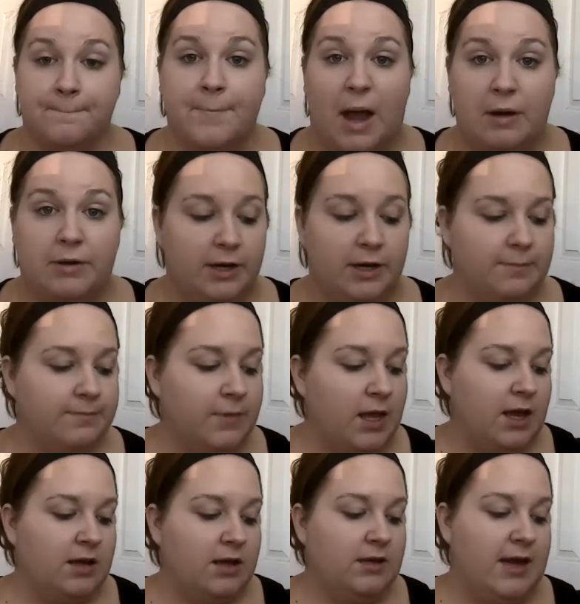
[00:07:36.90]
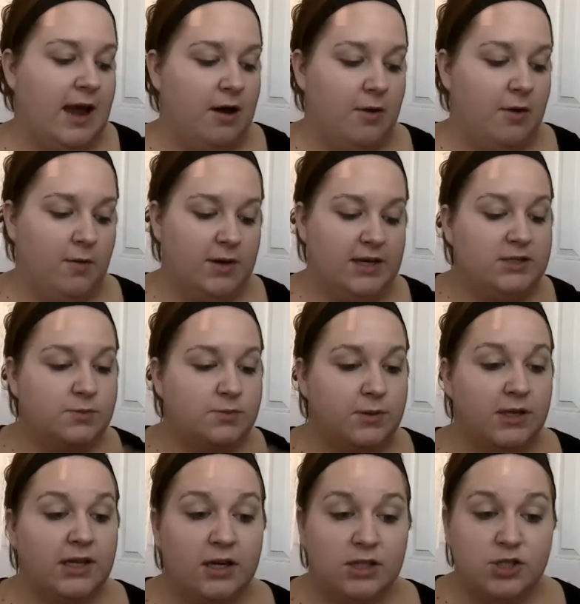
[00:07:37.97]
powder. Now, it's
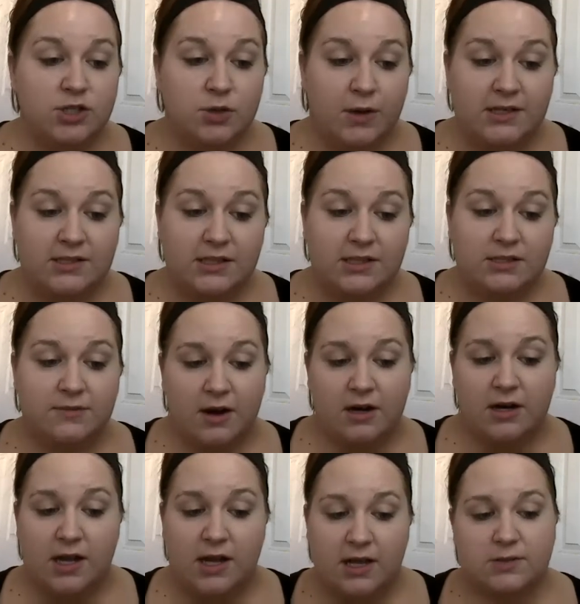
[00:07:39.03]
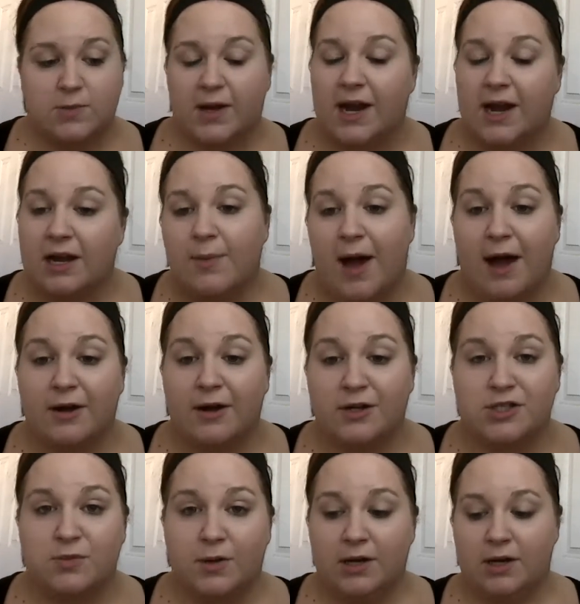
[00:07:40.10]
really your choice as far as what kind of
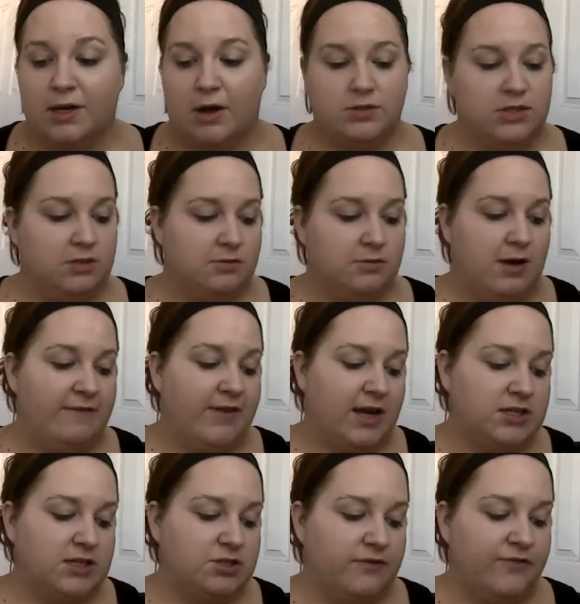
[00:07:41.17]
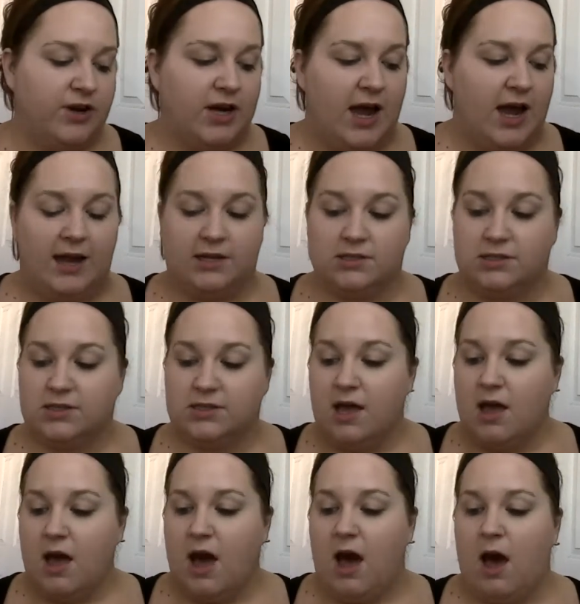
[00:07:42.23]
powders you want to go to. I've got two different kinds.
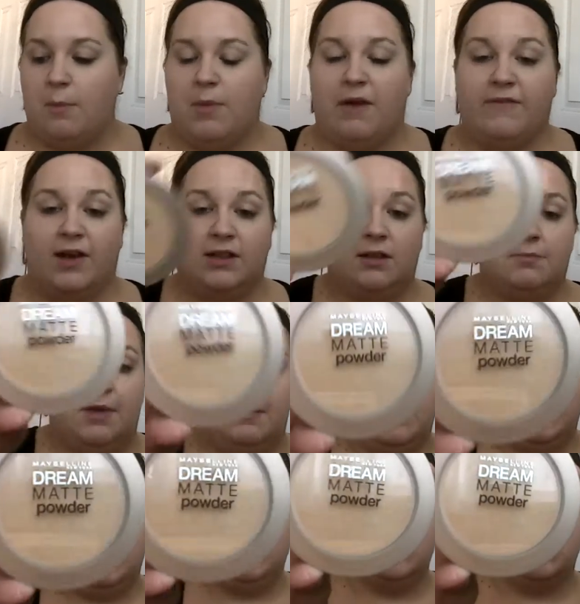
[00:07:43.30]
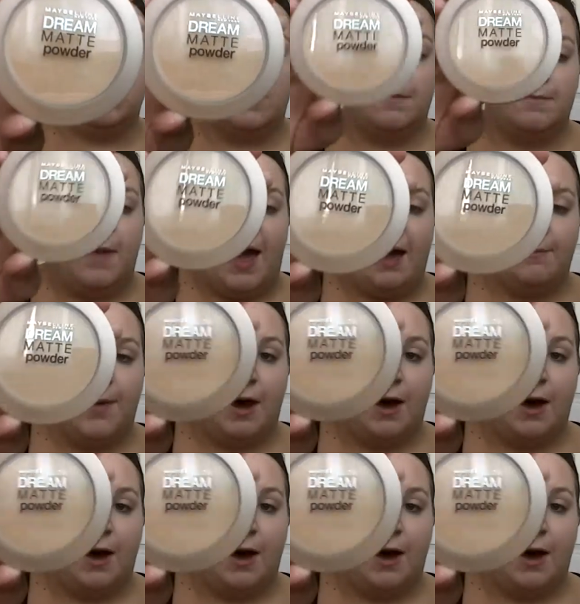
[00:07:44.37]
I've got the Maybelline Dream Matte